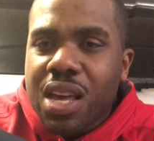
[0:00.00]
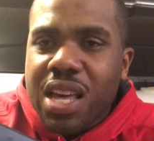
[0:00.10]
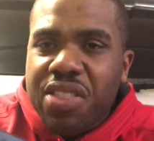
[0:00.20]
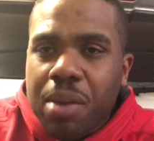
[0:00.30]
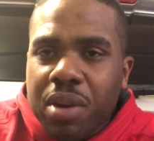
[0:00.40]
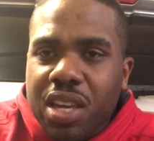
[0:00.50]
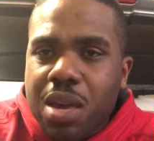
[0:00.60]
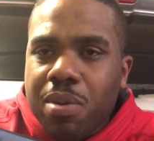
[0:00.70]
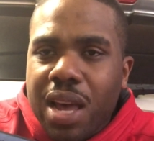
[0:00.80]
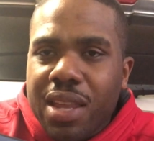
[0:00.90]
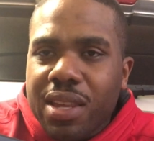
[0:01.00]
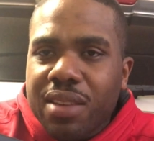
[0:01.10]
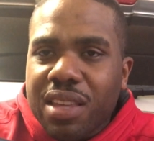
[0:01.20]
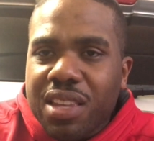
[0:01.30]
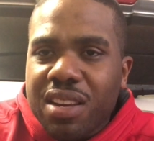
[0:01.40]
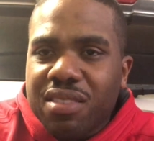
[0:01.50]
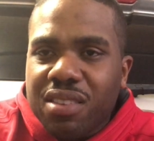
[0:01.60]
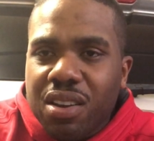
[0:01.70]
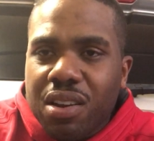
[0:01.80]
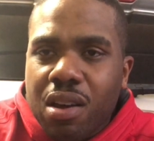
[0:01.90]
I think I'm gonna keep it like this. I think this is
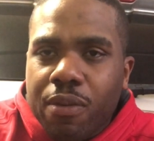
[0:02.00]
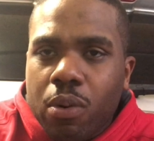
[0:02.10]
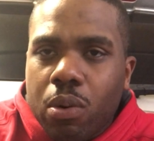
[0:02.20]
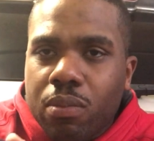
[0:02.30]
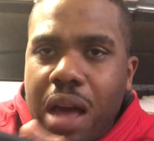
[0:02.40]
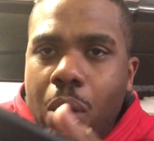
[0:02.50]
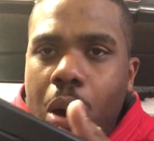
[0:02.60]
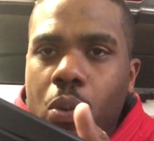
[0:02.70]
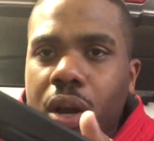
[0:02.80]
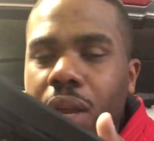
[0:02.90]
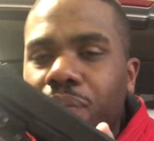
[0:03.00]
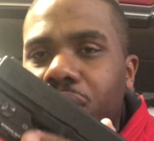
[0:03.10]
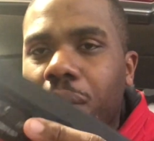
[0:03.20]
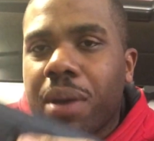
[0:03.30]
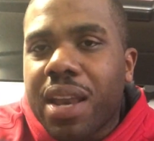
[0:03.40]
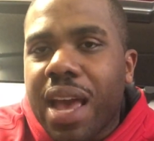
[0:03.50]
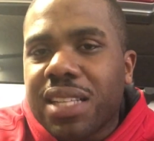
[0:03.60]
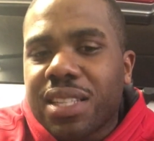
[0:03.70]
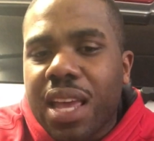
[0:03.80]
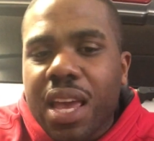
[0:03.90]
good enough for how I want it in my
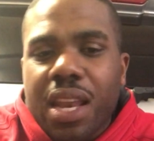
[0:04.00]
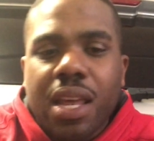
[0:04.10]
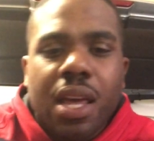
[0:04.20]
nightstand.